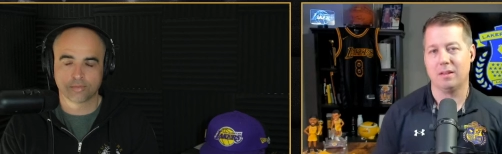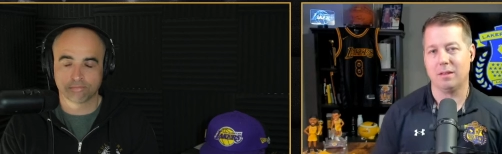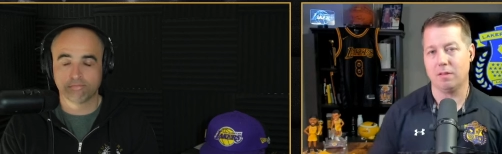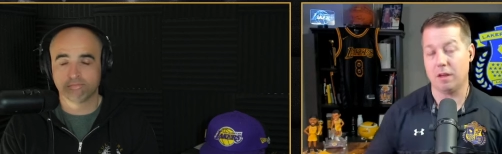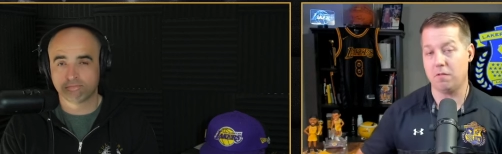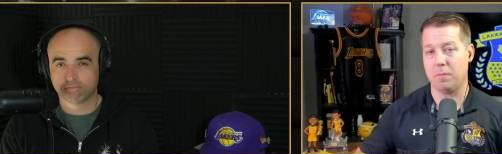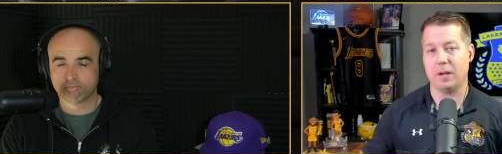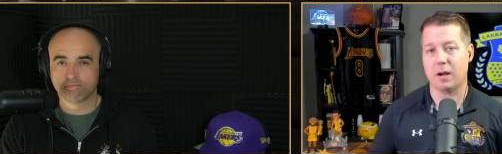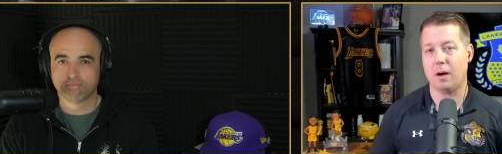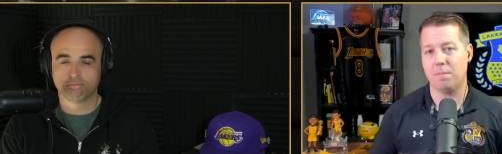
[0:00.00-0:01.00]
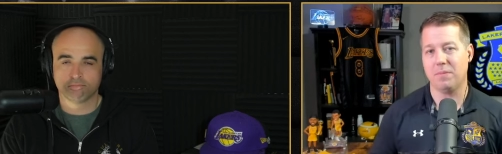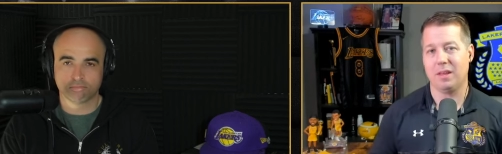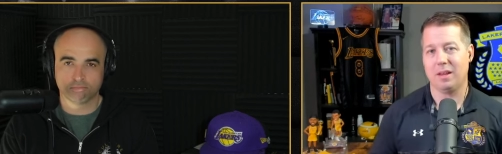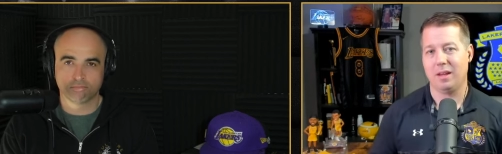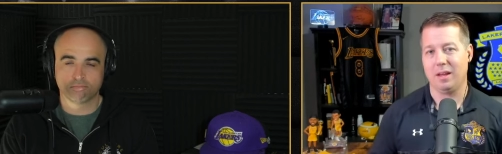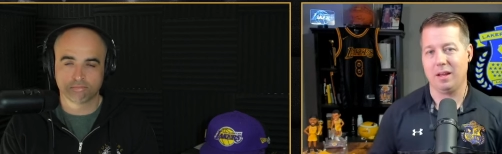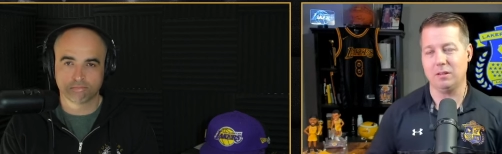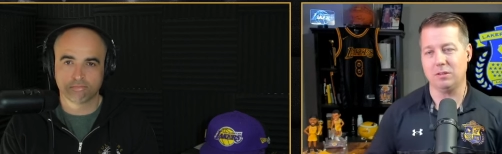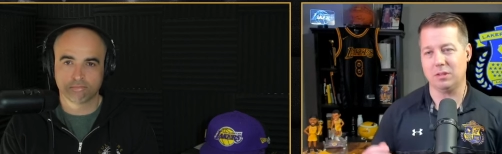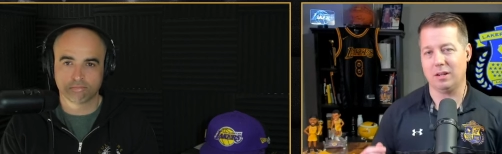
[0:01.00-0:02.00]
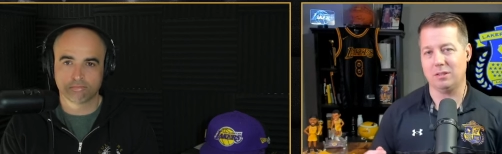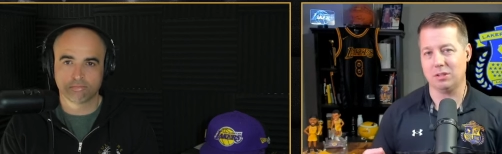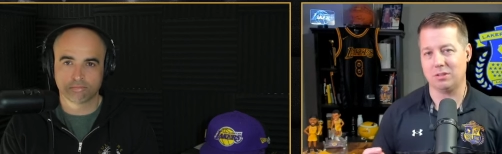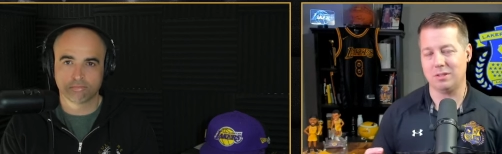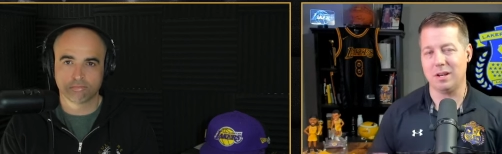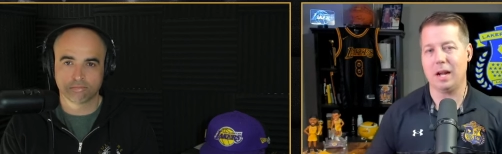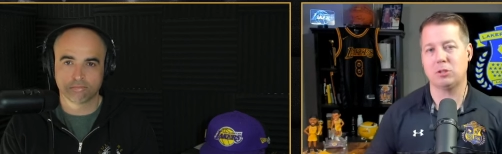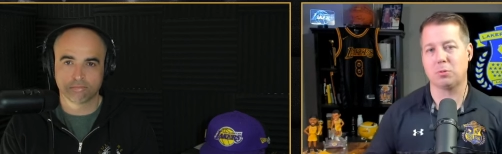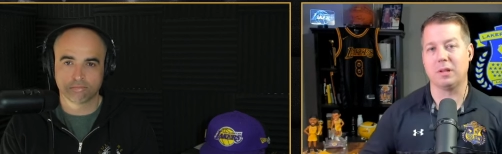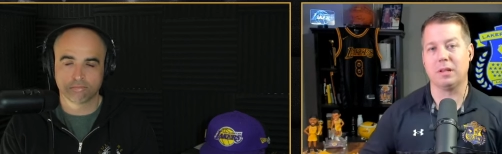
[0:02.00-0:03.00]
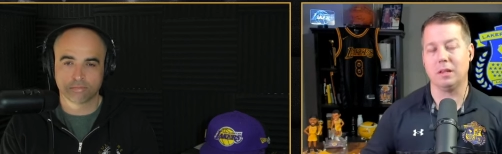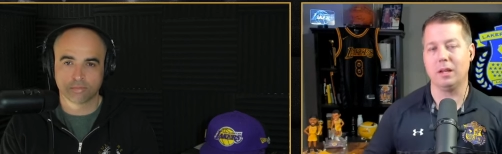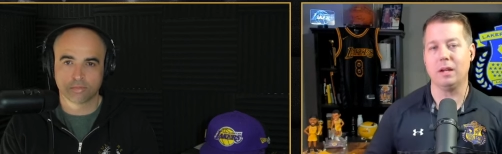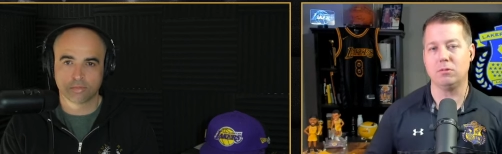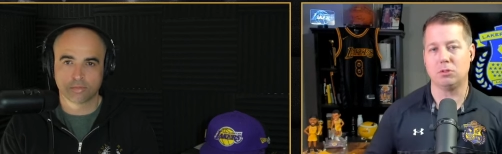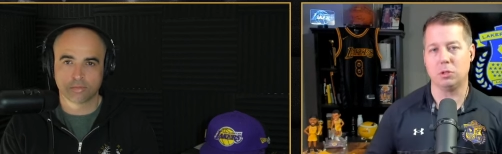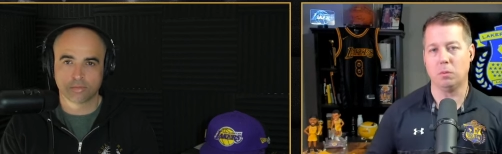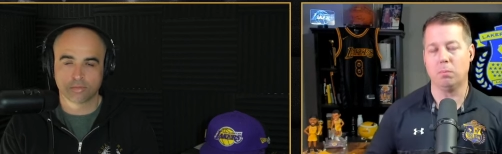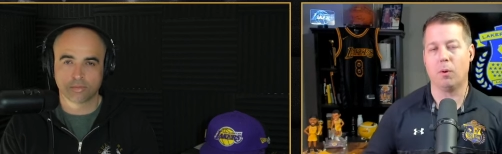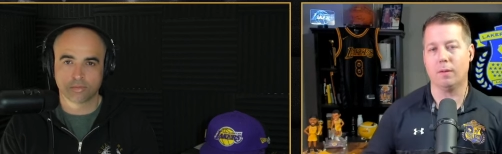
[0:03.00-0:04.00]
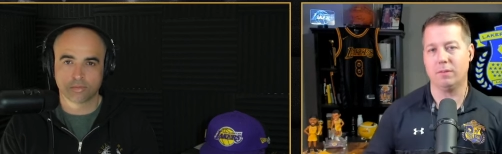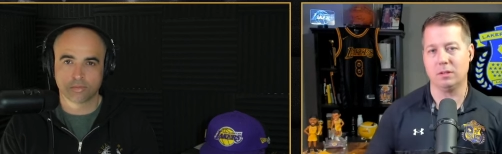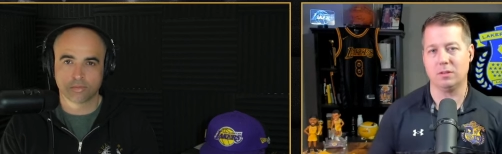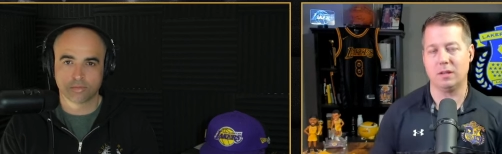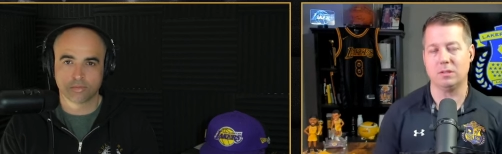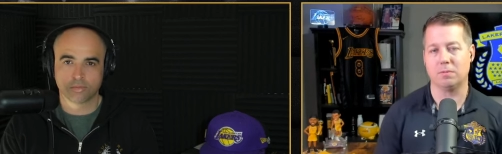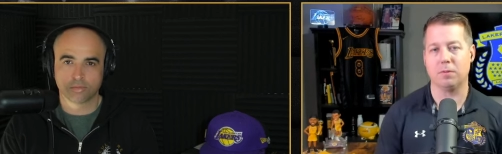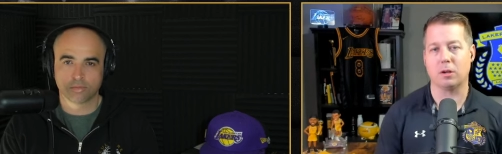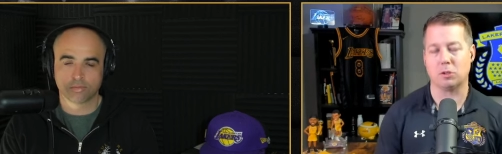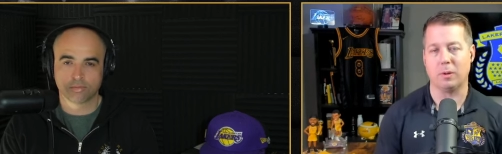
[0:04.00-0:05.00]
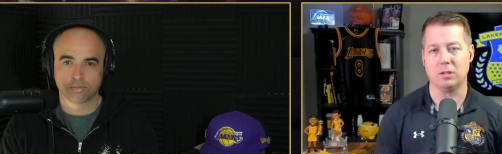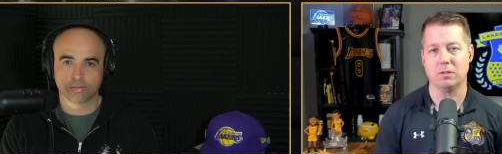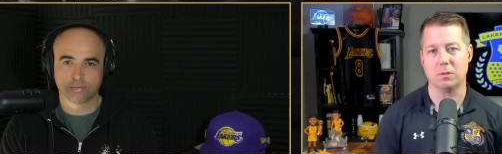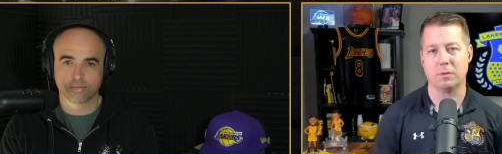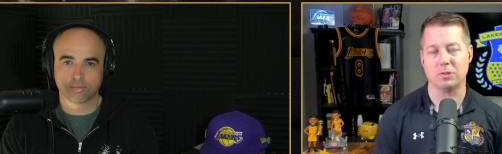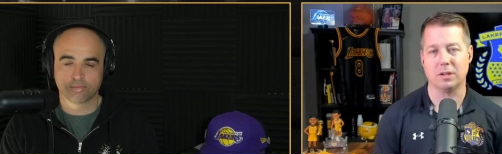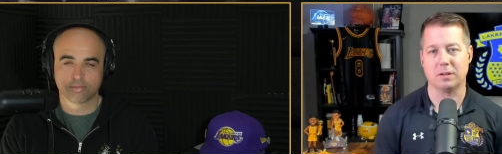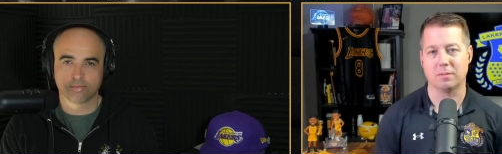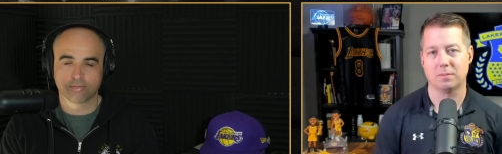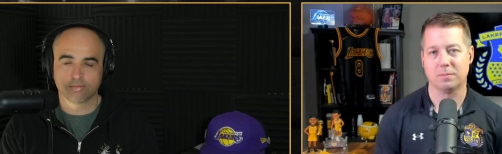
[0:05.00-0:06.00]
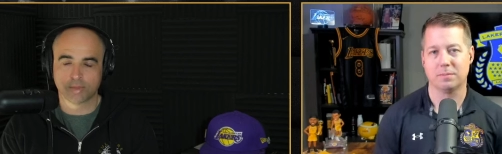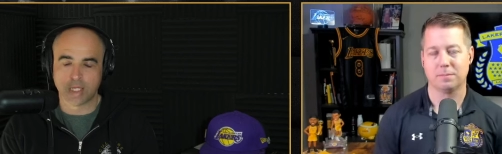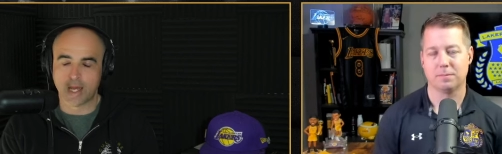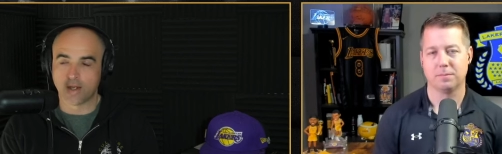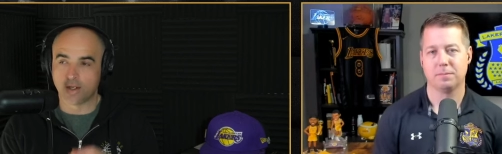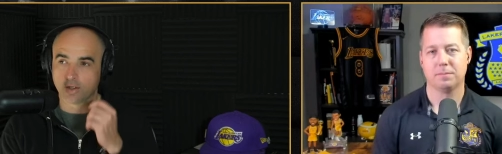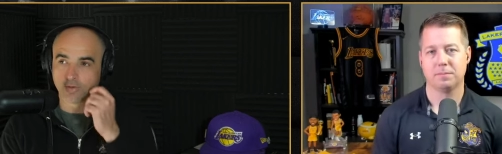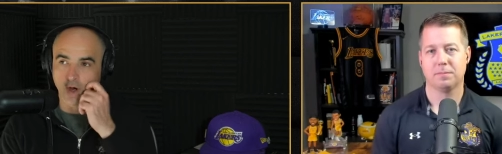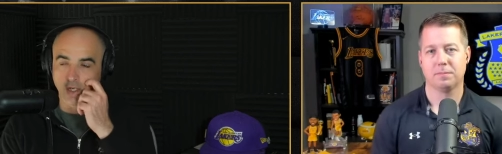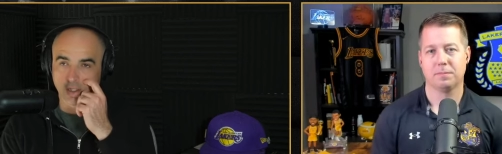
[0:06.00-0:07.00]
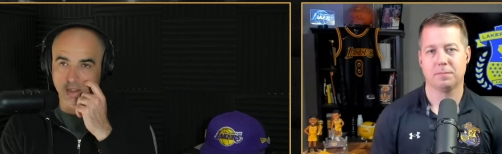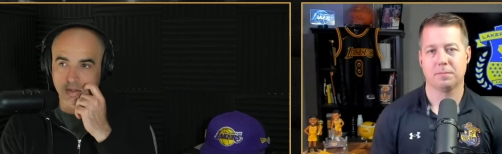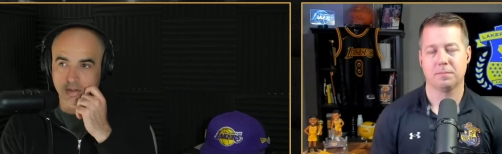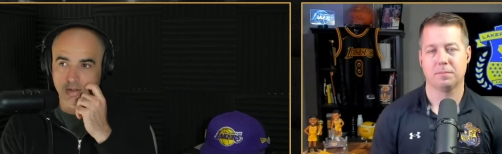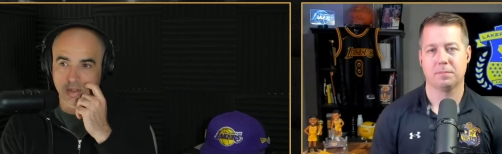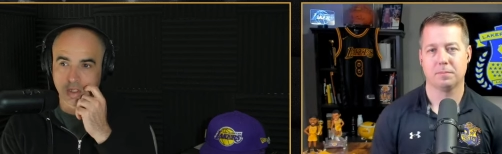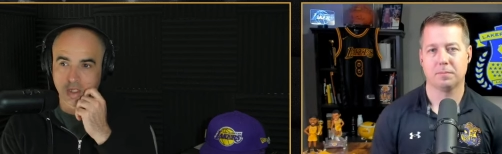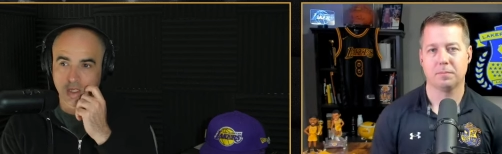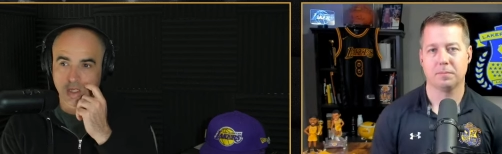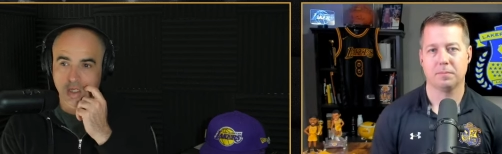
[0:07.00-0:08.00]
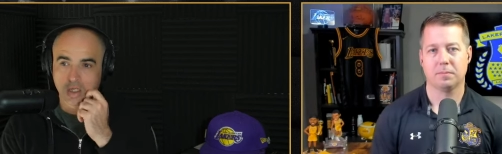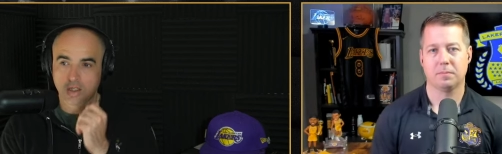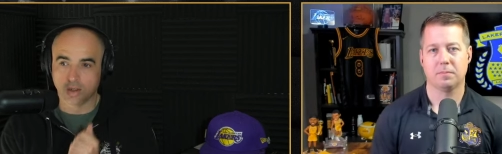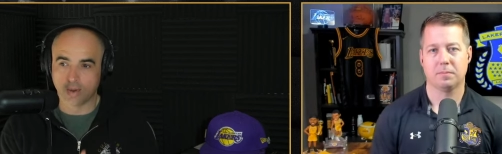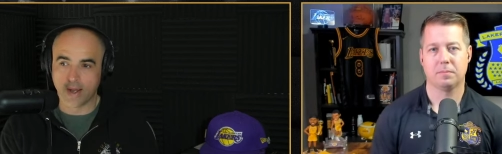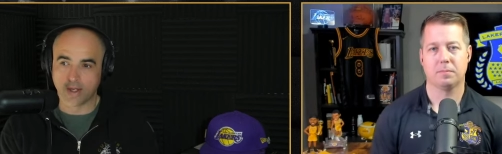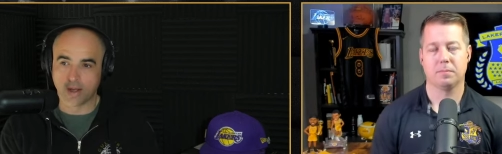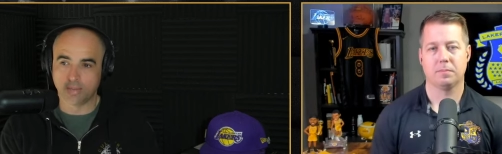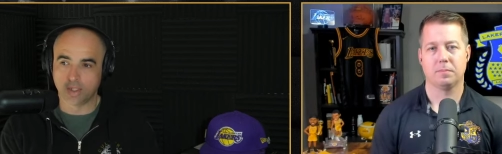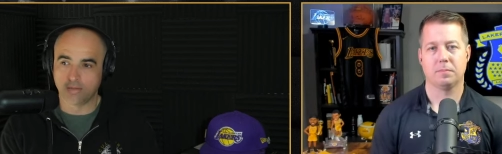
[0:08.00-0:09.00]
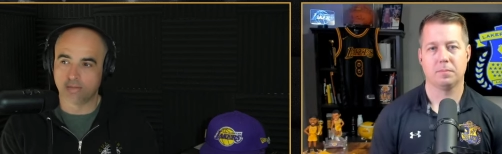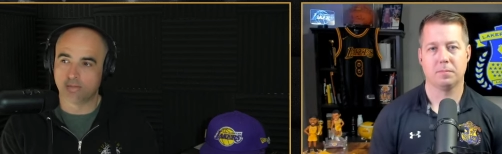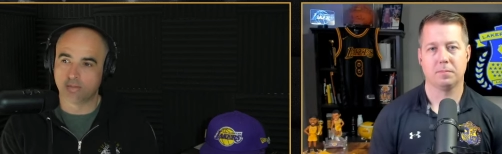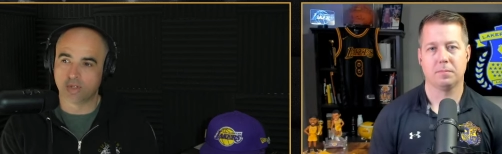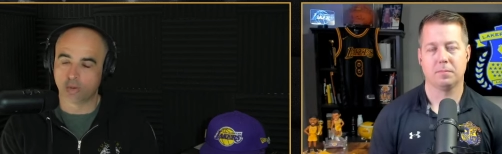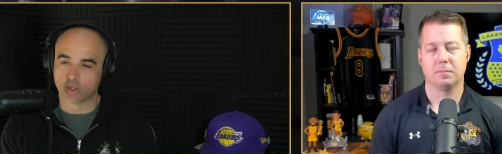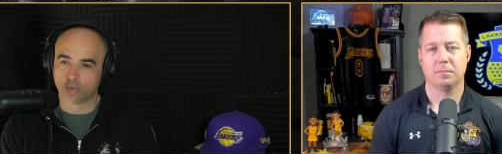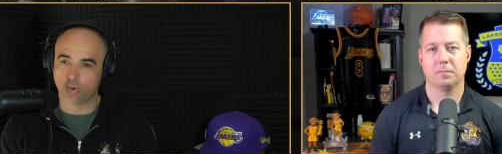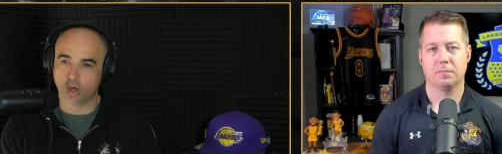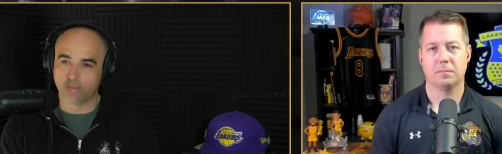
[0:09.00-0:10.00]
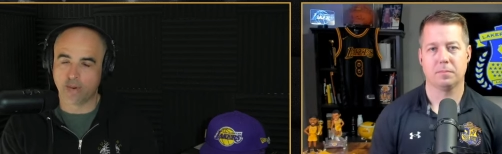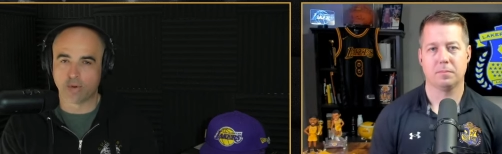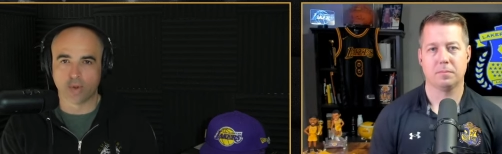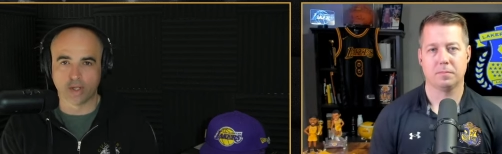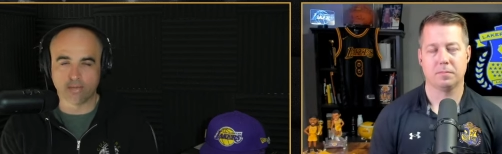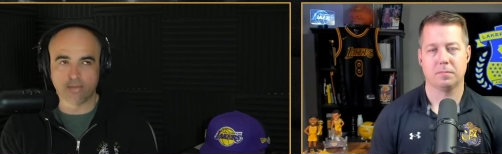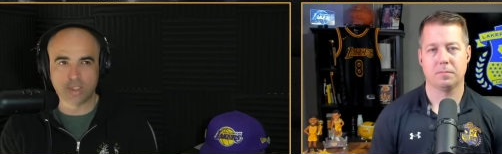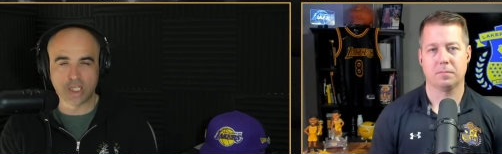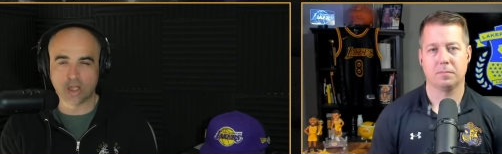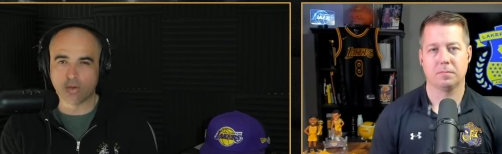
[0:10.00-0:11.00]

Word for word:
Speaker 1: that they've become is just naturally leads to more of this these fluctuations that we're seeing.
Speaker 2: Yeah, it's funny because you're right. I mean, there was a point. Remember when D'Lo was